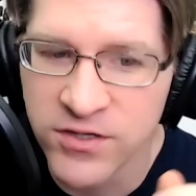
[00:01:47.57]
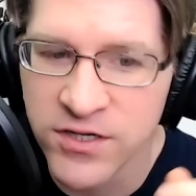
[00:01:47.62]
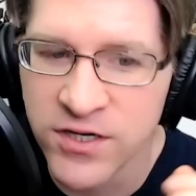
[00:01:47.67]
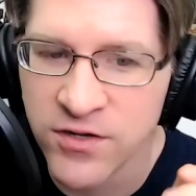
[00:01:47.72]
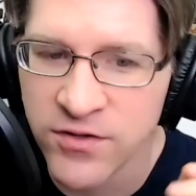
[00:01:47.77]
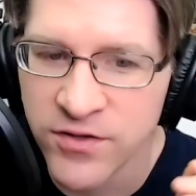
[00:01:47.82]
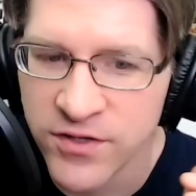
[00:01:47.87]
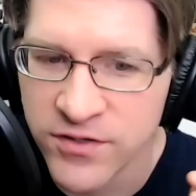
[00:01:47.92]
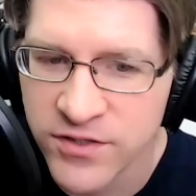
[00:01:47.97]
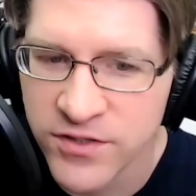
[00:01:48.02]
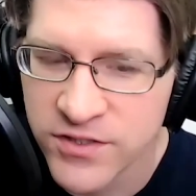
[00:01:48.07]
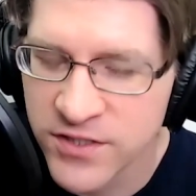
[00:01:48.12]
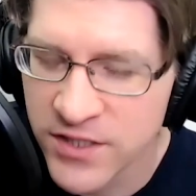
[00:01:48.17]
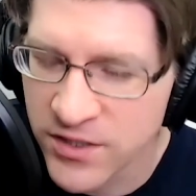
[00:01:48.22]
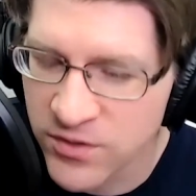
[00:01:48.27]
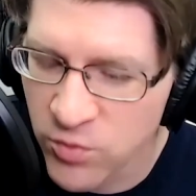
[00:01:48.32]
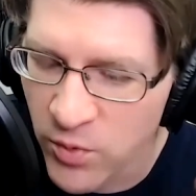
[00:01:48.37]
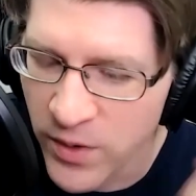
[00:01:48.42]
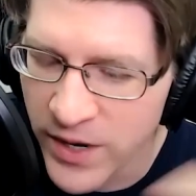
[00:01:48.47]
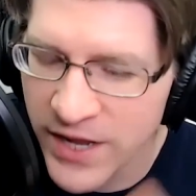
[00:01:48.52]
It's
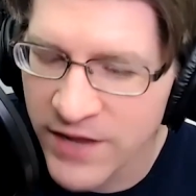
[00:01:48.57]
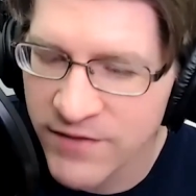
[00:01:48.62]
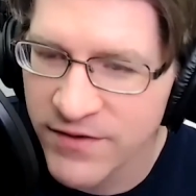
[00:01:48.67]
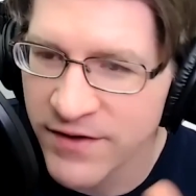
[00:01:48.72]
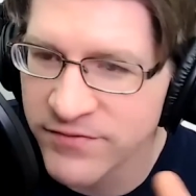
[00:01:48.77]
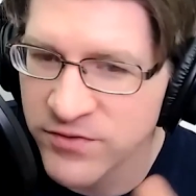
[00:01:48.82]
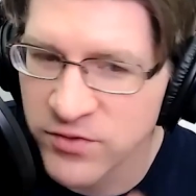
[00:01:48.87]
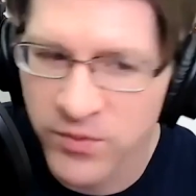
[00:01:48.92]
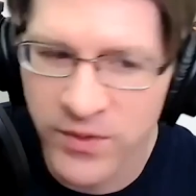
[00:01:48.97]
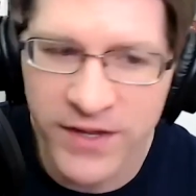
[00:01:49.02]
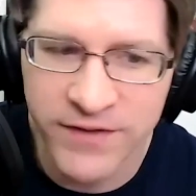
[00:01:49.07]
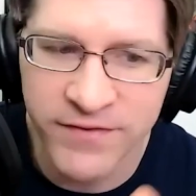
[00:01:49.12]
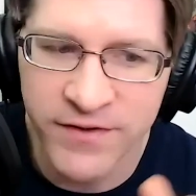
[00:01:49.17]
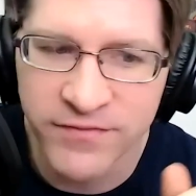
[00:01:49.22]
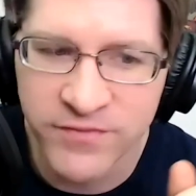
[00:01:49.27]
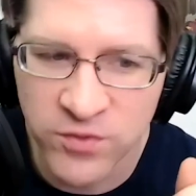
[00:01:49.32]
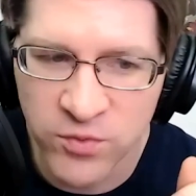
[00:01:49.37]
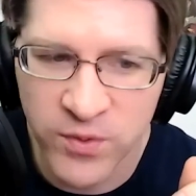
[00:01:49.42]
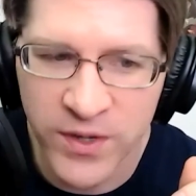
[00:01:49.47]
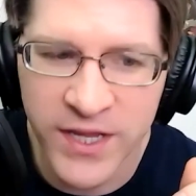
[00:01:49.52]
like wave after wave
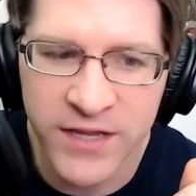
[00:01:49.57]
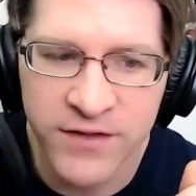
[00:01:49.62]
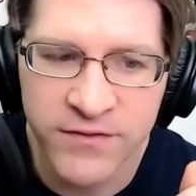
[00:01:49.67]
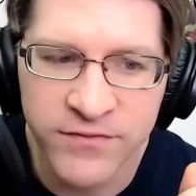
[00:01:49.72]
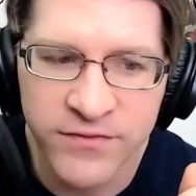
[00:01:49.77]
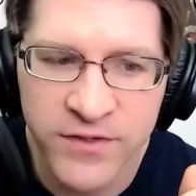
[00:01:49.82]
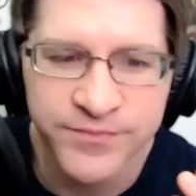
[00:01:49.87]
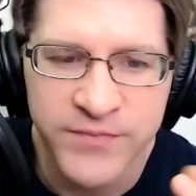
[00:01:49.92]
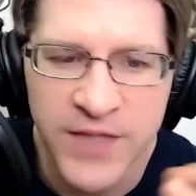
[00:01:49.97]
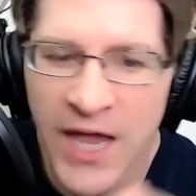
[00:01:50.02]
after wave.